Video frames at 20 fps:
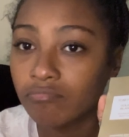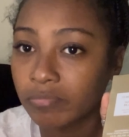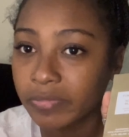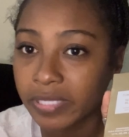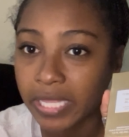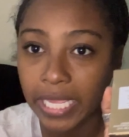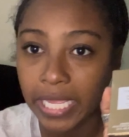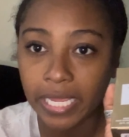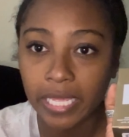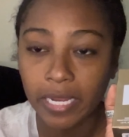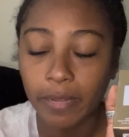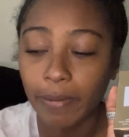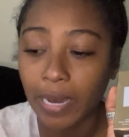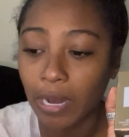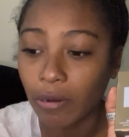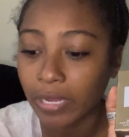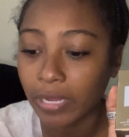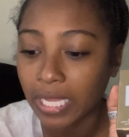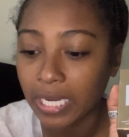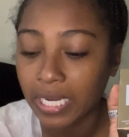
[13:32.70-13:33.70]
thinking
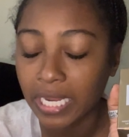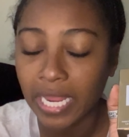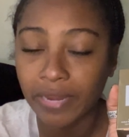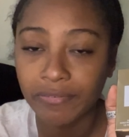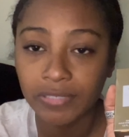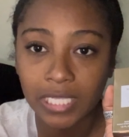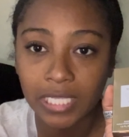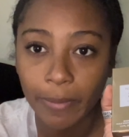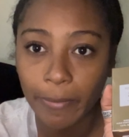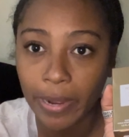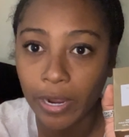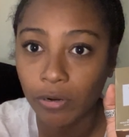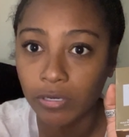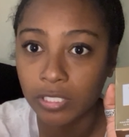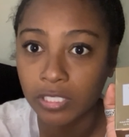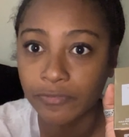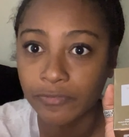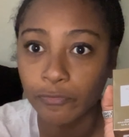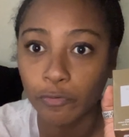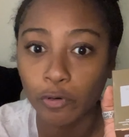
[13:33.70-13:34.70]
about getting it every time I go to
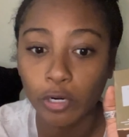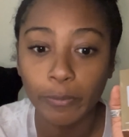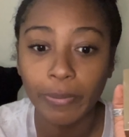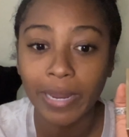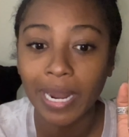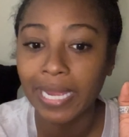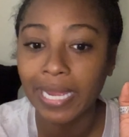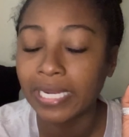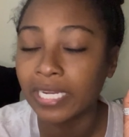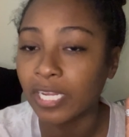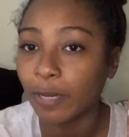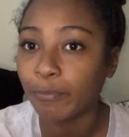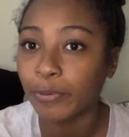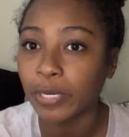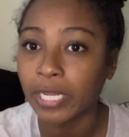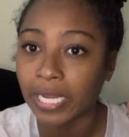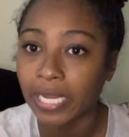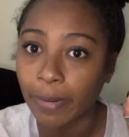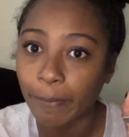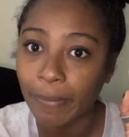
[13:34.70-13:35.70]
Sephora, but I end up
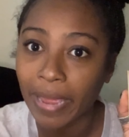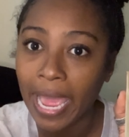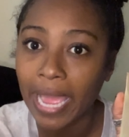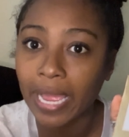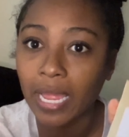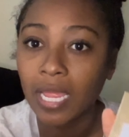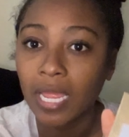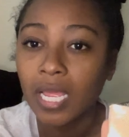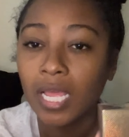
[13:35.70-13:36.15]
putting it back.